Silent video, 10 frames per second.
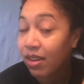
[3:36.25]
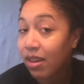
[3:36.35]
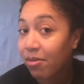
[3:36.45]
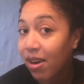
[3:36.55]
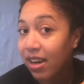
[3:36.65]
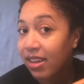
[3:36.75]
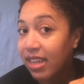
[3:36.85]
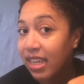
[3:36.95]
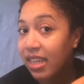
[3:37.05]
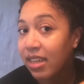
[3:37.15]
the product
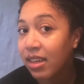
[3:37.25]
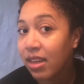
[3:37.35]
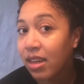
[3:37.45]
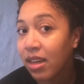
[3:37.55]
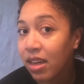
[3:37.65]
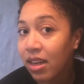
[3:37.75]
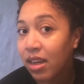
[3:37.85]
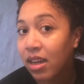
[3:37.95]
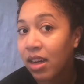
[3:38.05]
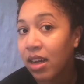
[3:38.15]
in,
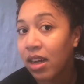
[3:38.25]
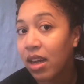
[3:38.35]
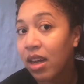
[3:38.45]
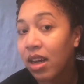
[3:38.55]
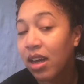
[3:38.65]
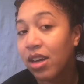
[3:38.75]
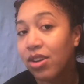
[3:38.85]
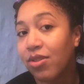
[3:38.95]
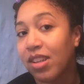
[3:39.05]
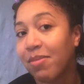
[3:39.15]

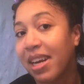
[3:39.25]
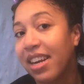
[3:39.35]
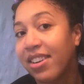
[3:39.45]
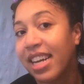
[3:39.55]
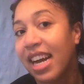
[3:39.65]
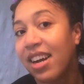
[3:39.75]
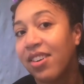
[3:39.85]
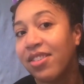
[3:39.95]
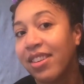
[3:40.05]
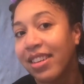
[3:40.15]
twist my hair
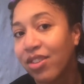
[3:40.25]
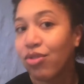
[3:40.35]
down,